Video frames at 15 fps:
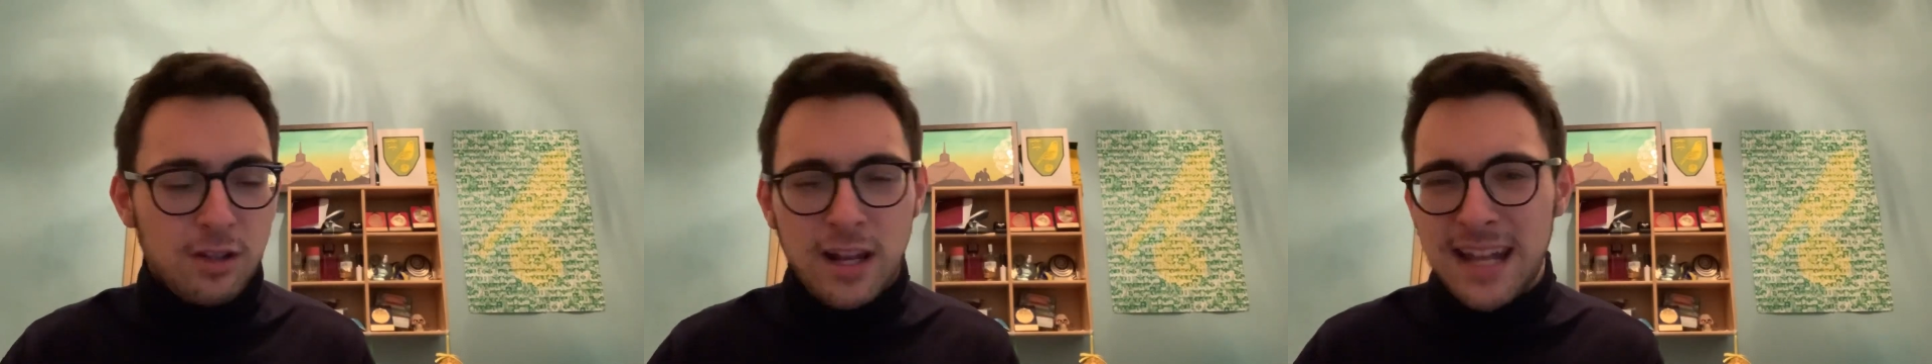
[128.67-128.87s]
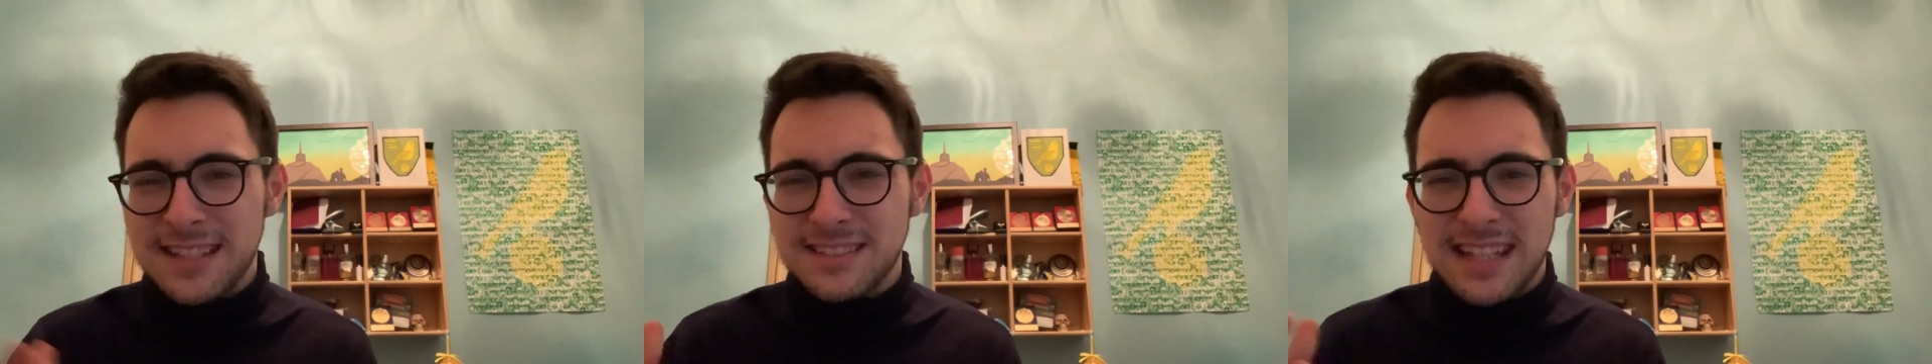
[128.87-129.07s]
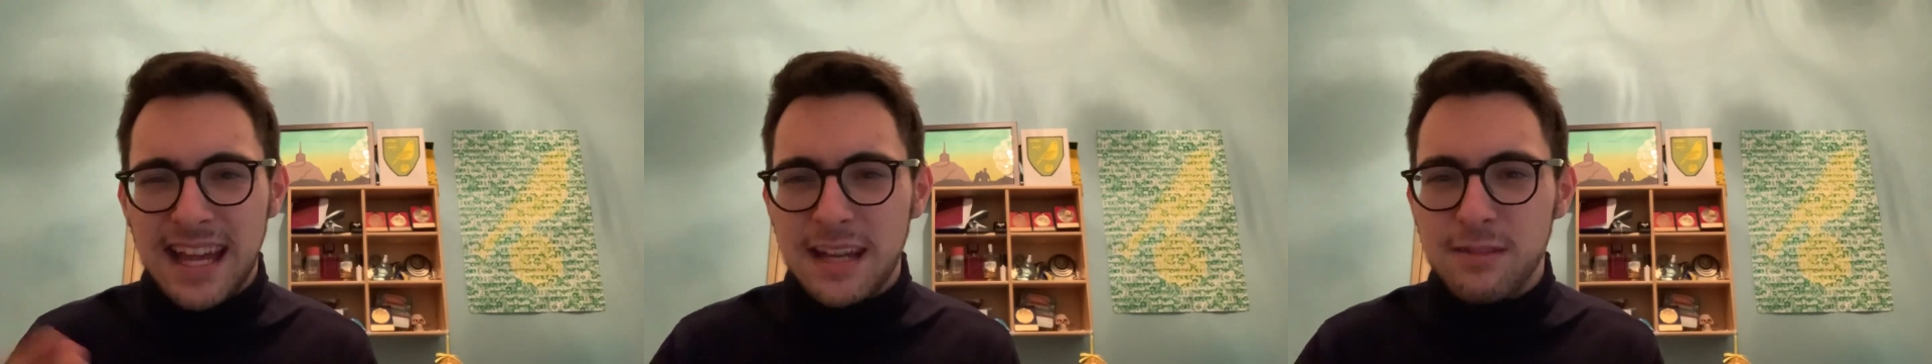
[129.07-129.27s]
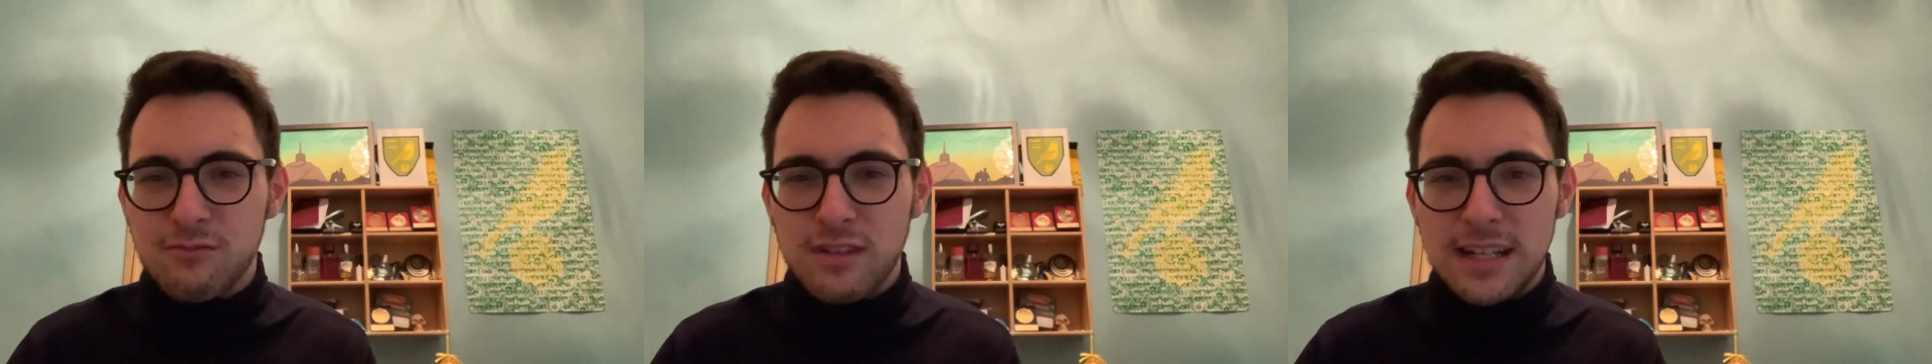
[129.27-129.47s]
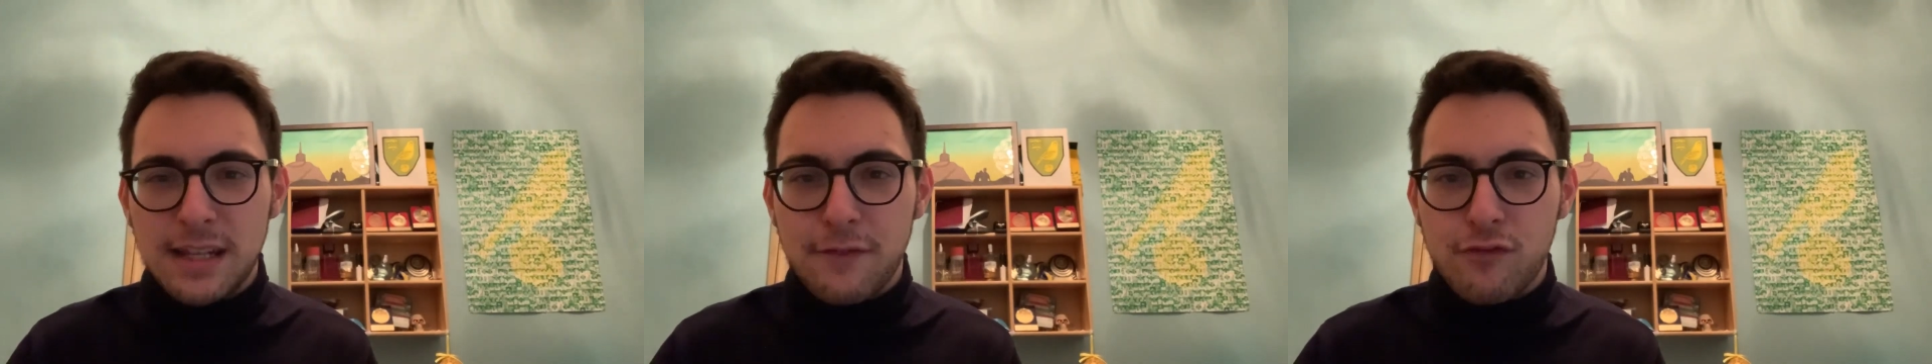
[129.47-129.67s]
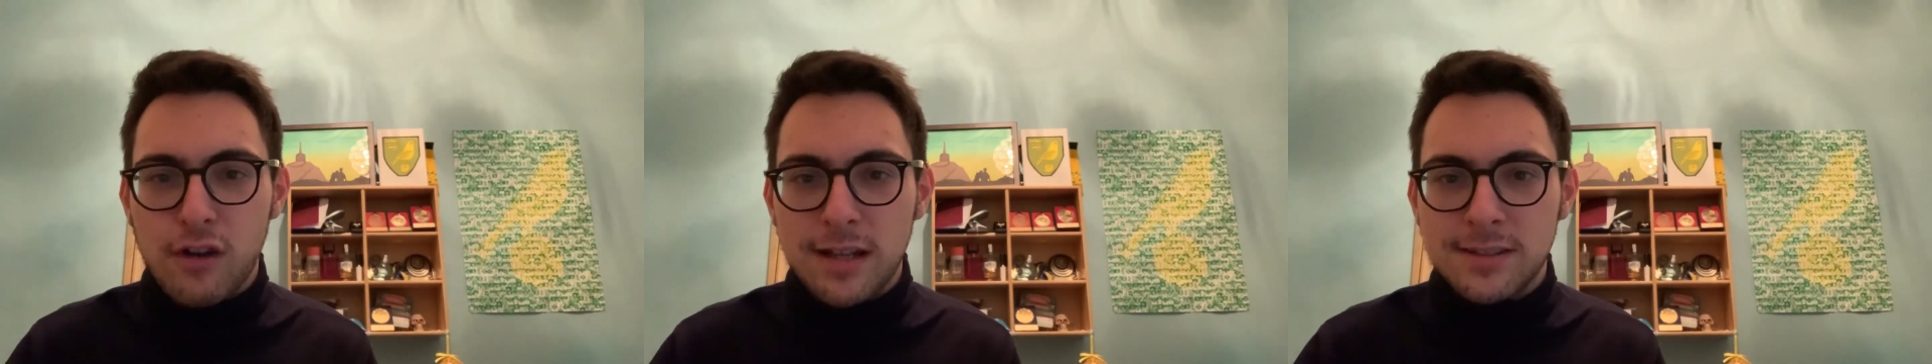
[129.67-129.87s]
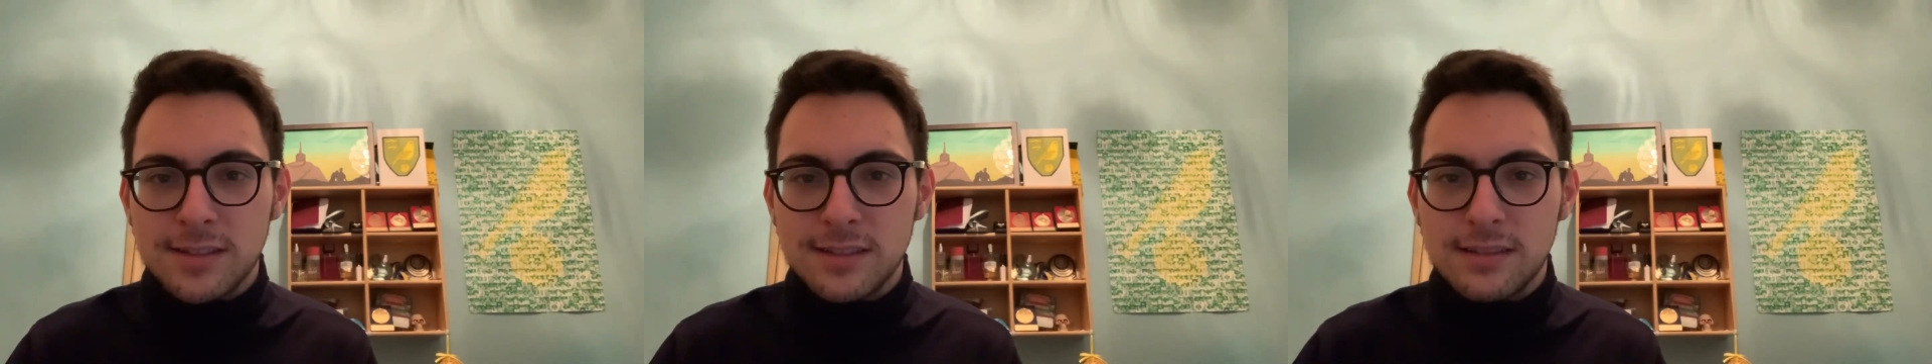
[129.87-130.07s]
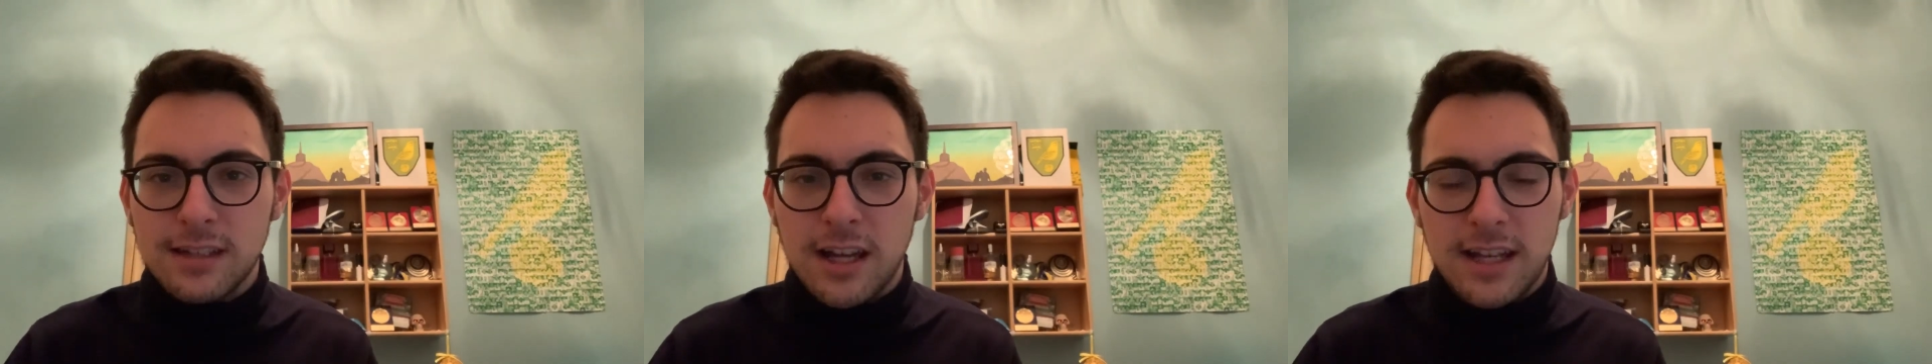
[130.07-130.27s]
Leicester hadn't really
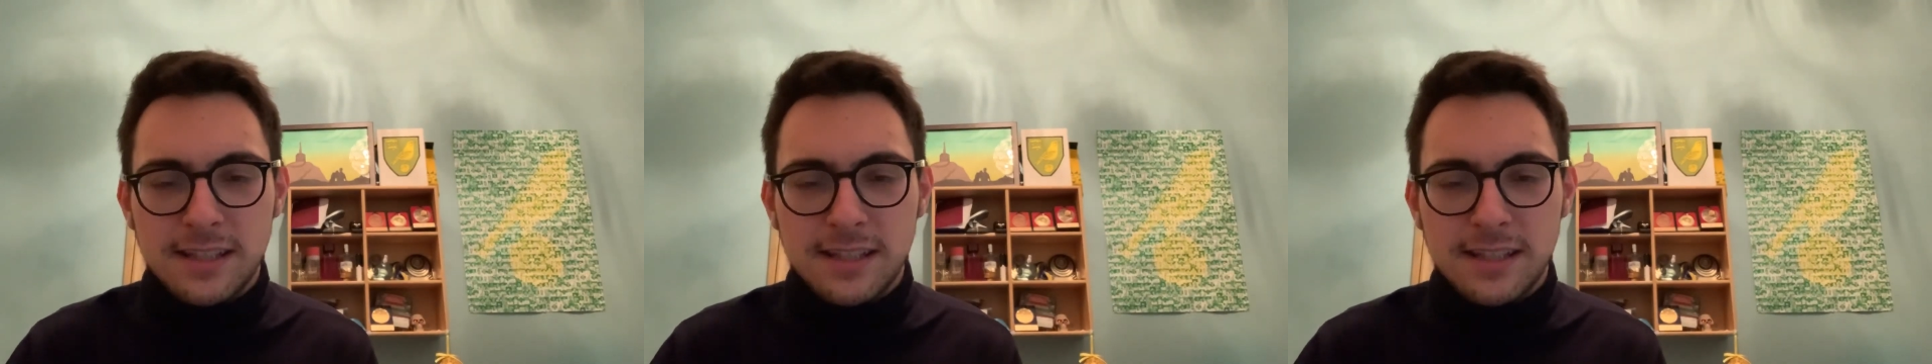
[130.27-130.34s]
threatened.